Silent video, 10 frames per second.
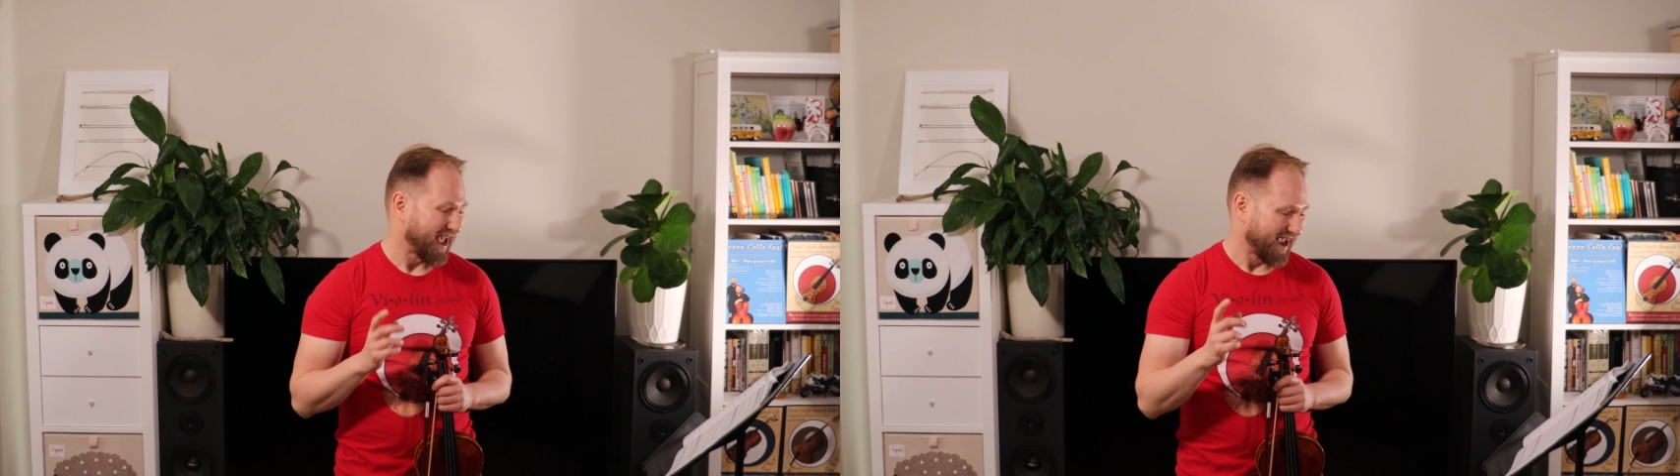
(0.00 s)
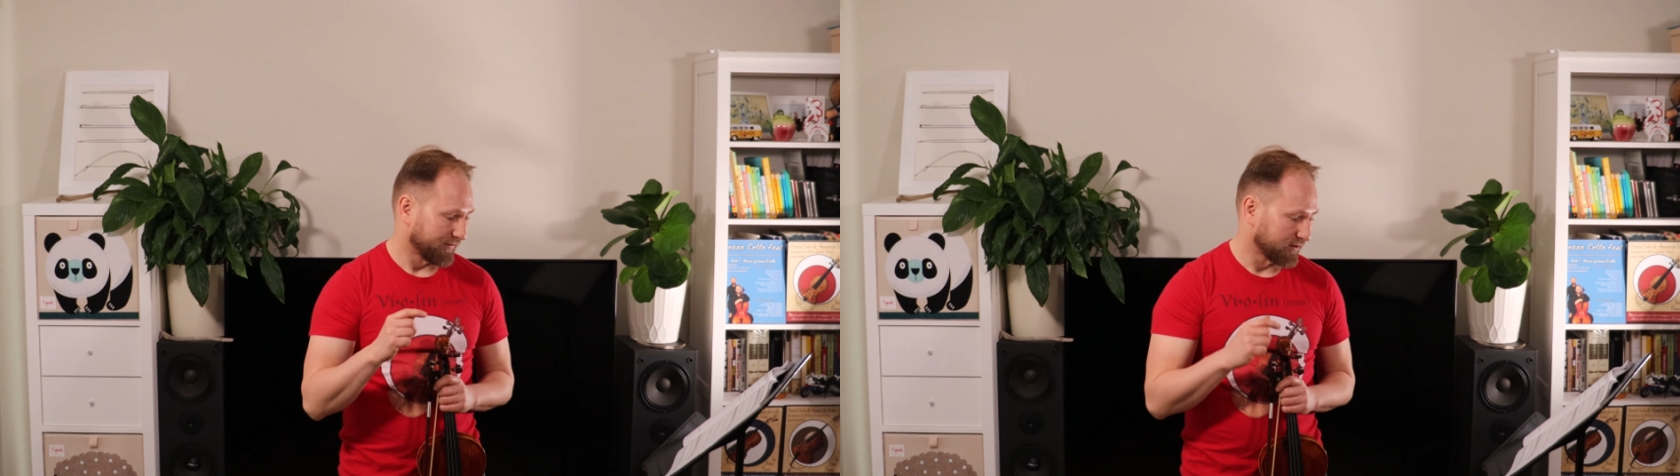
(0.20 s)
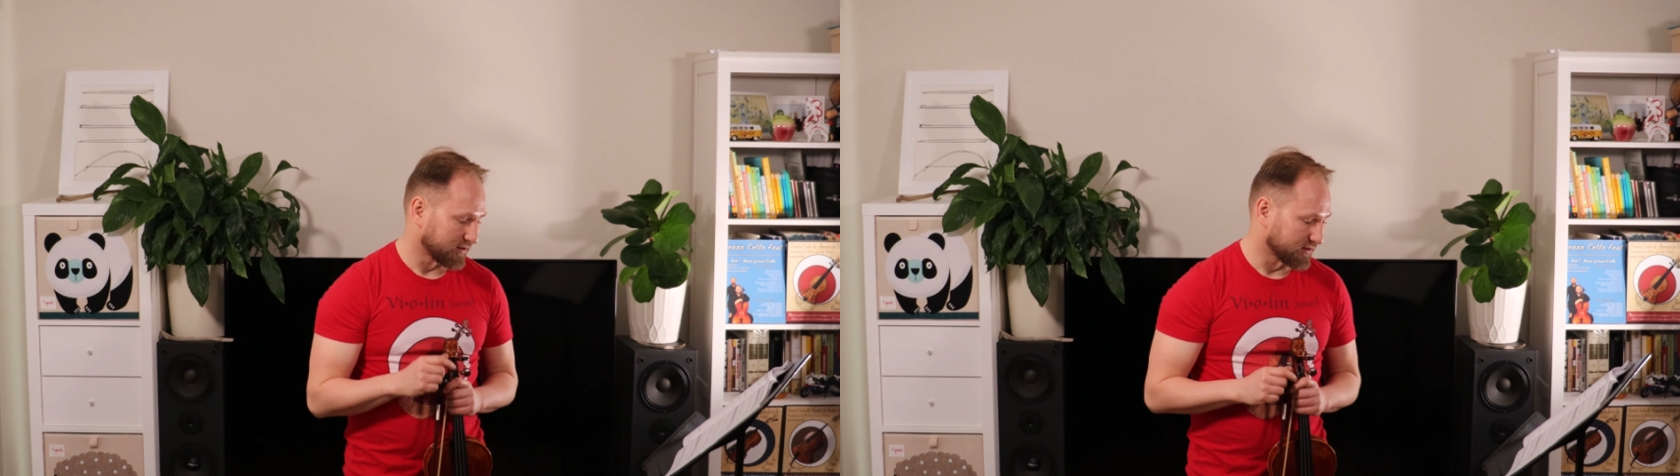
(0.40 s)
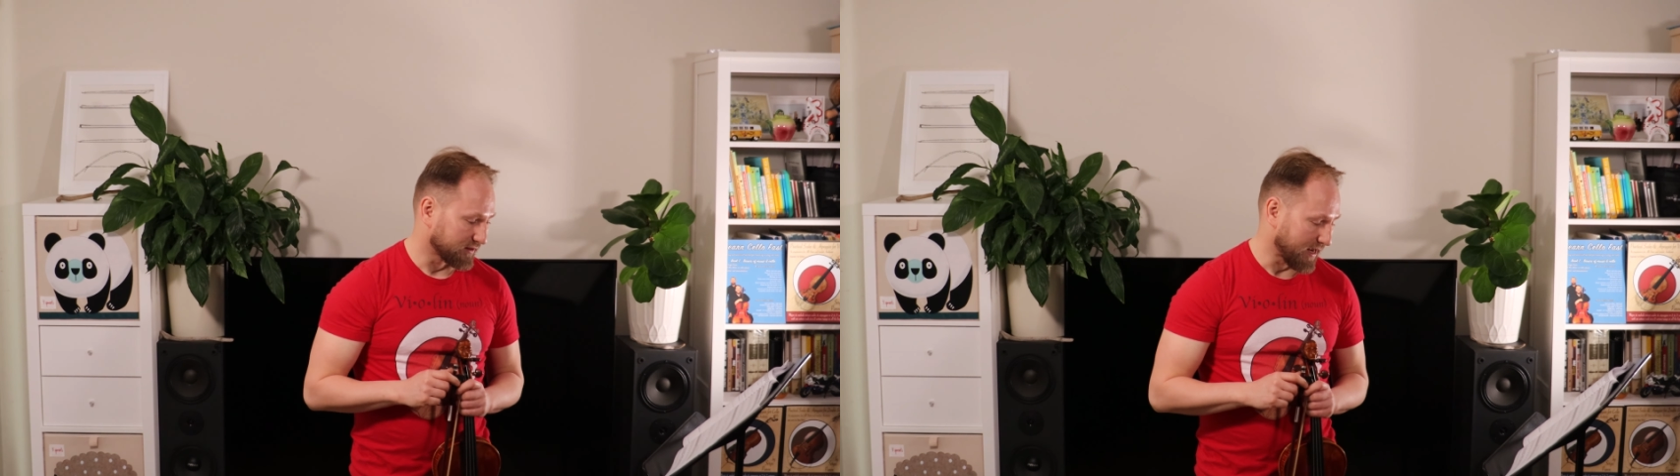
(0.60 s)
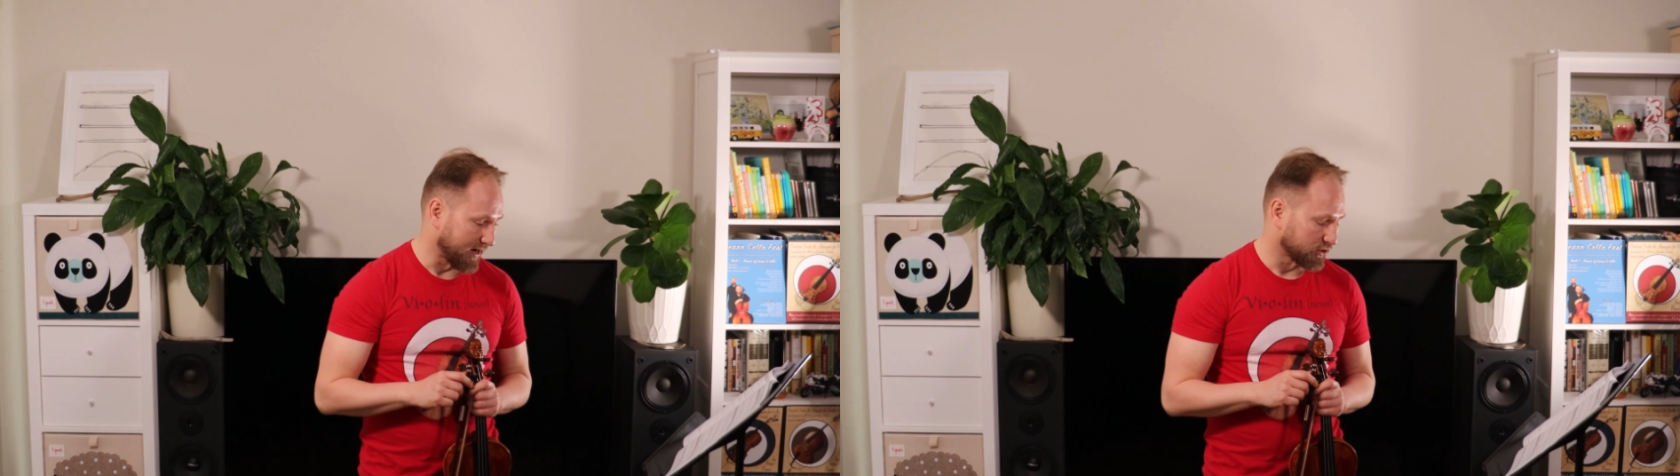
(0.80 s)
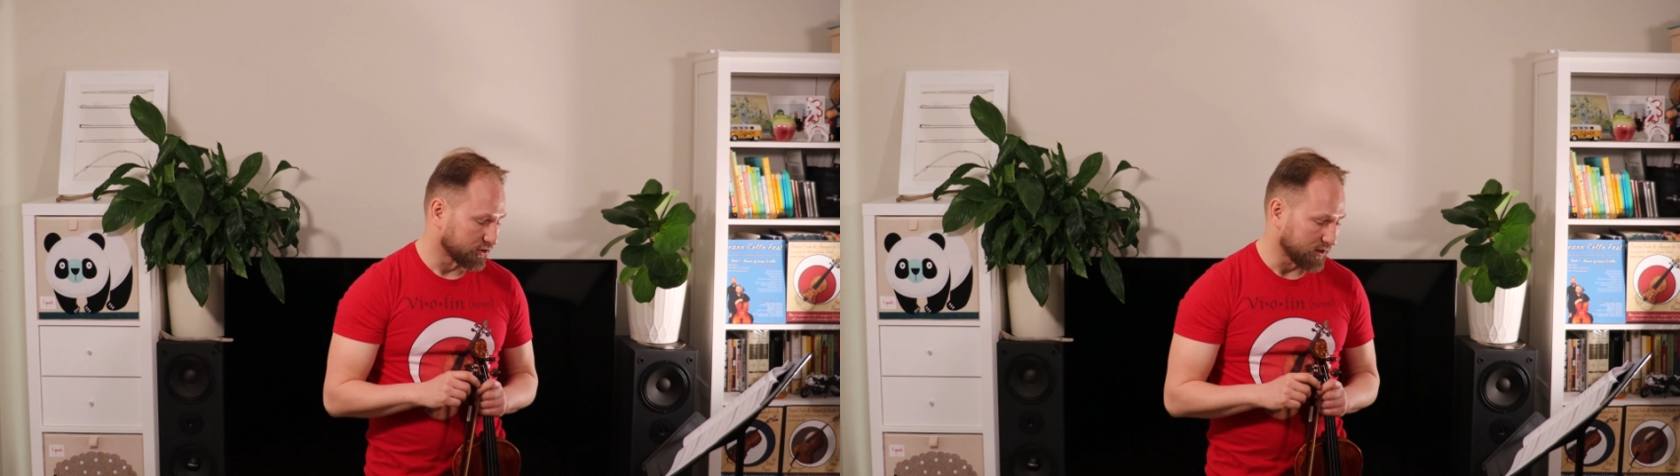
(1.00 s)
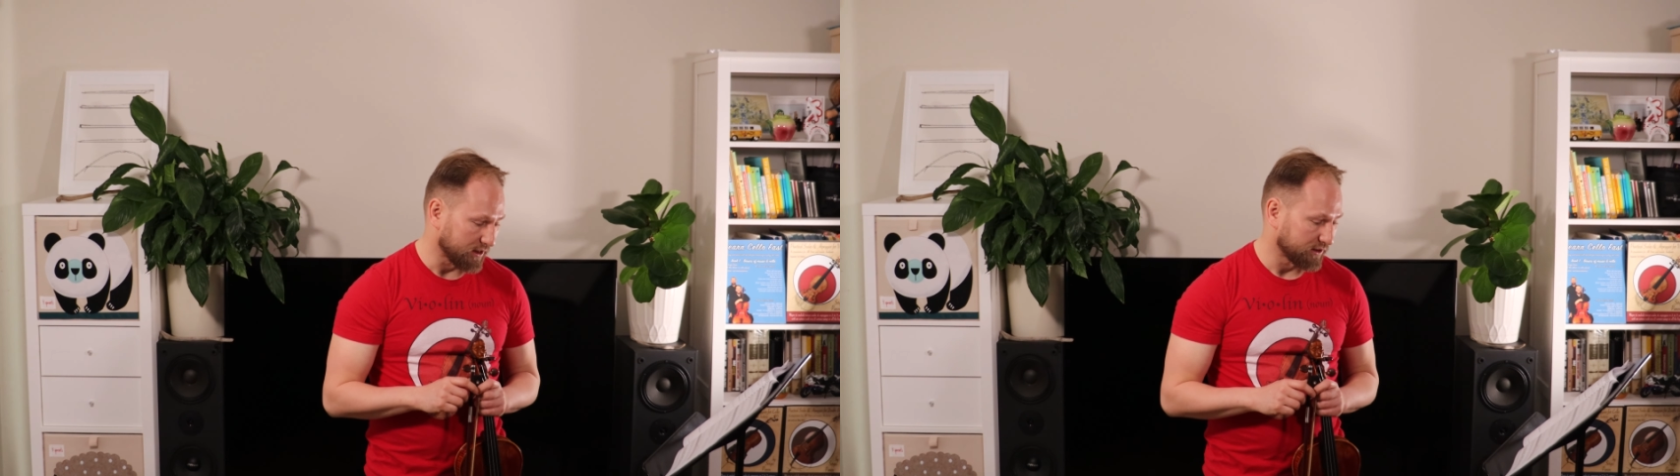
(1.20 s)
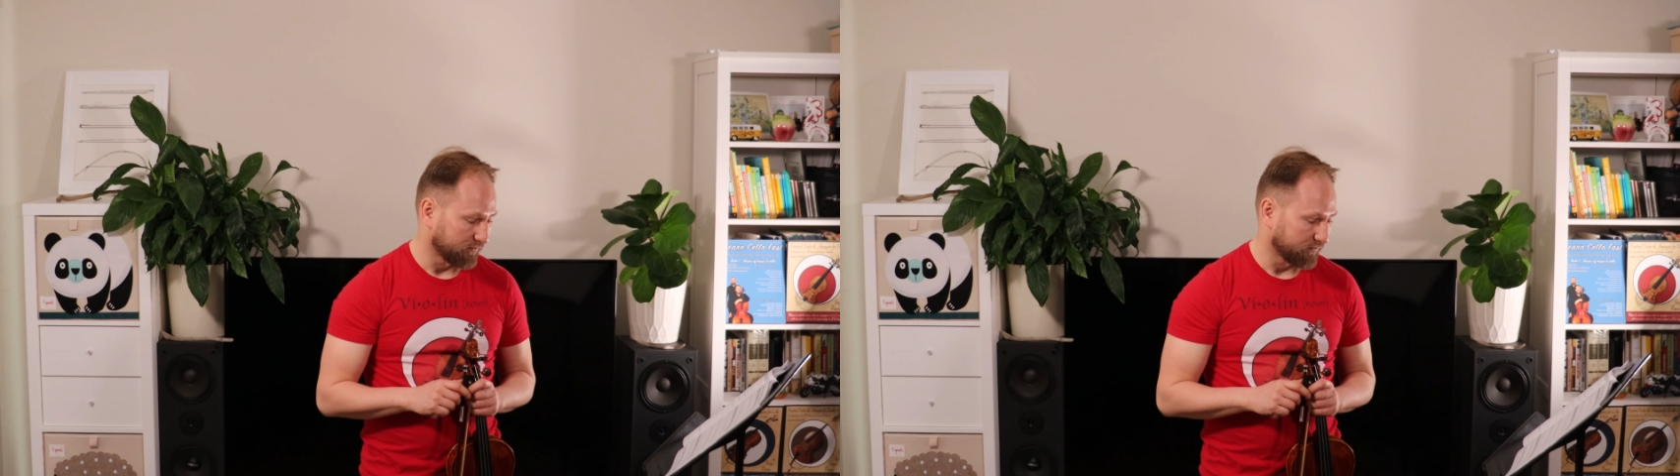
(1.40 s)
and this is an exercise